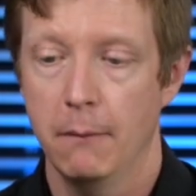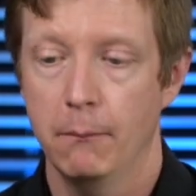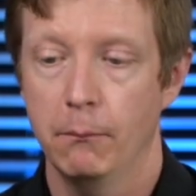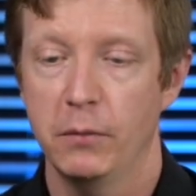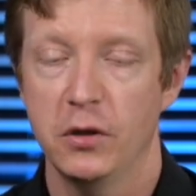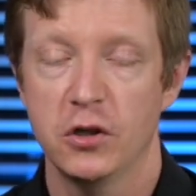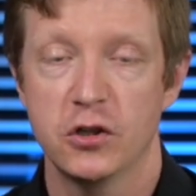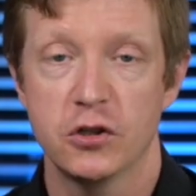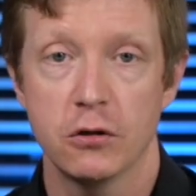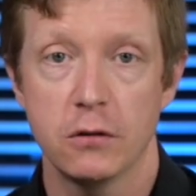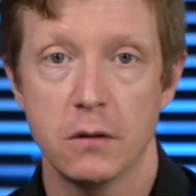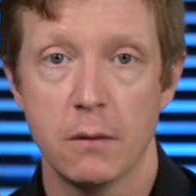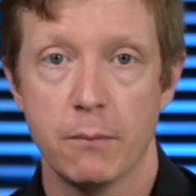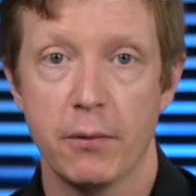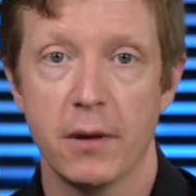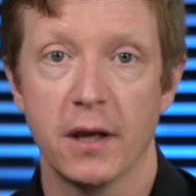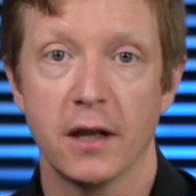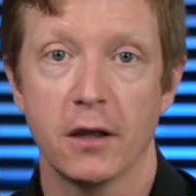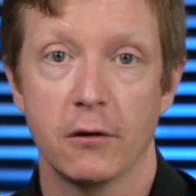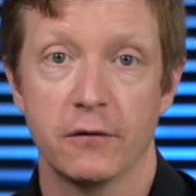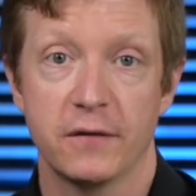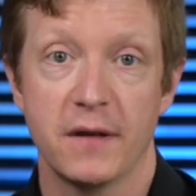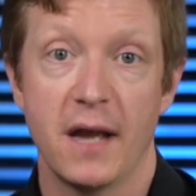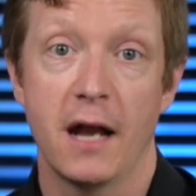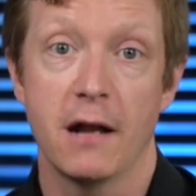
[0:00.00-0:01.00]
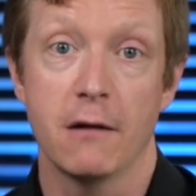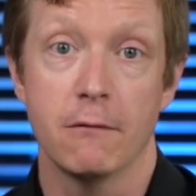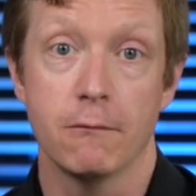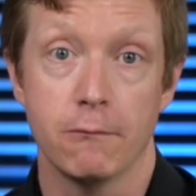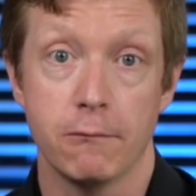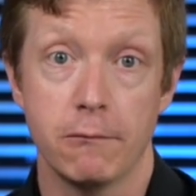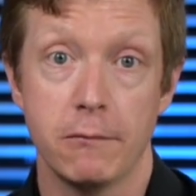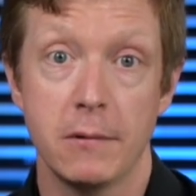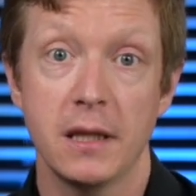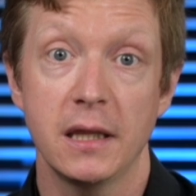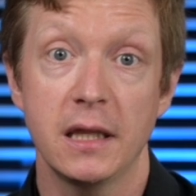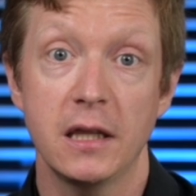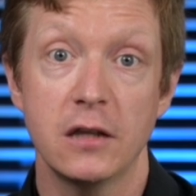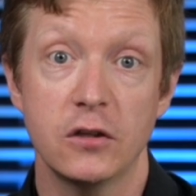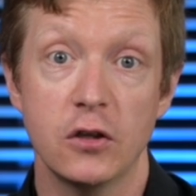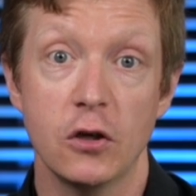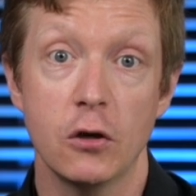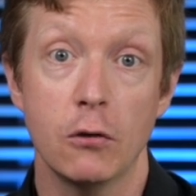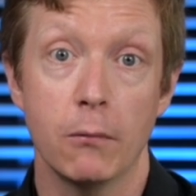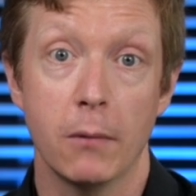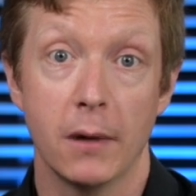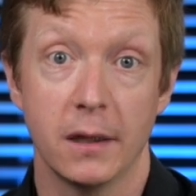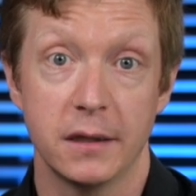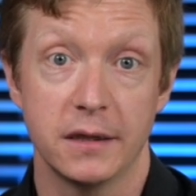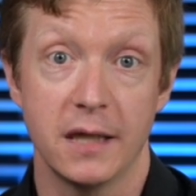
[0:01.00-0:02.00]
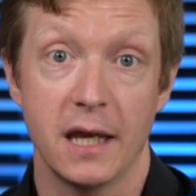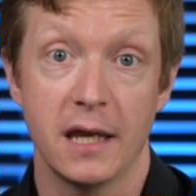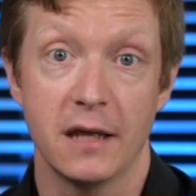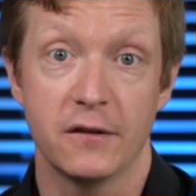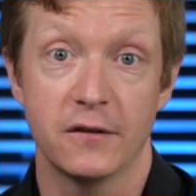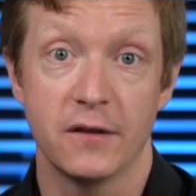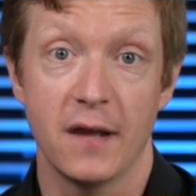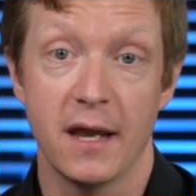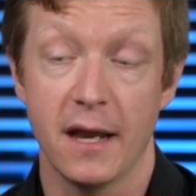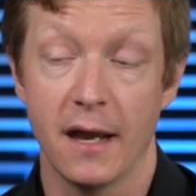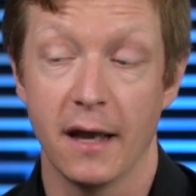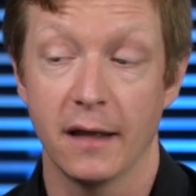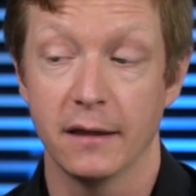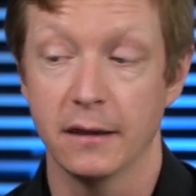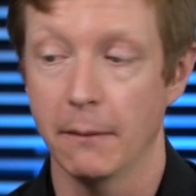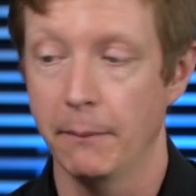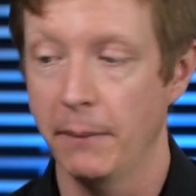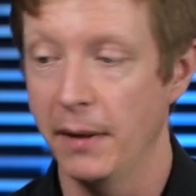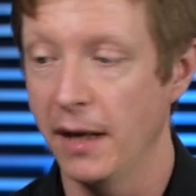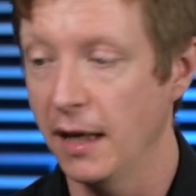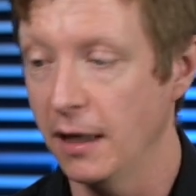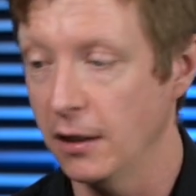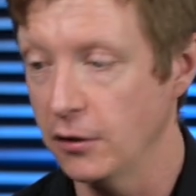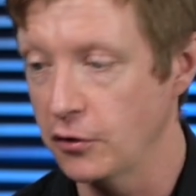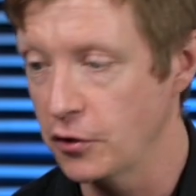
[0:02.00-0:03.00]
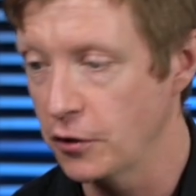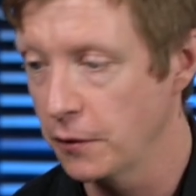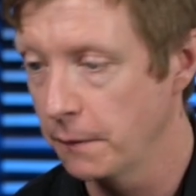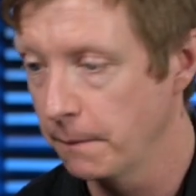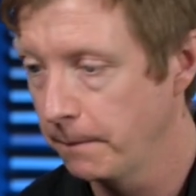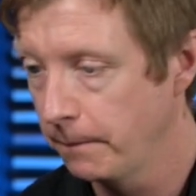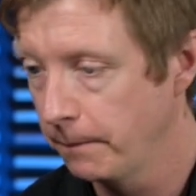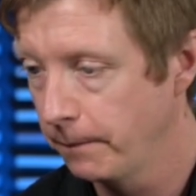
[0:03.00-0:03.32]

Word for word: Be sure you bring those out and really do what they say on the page.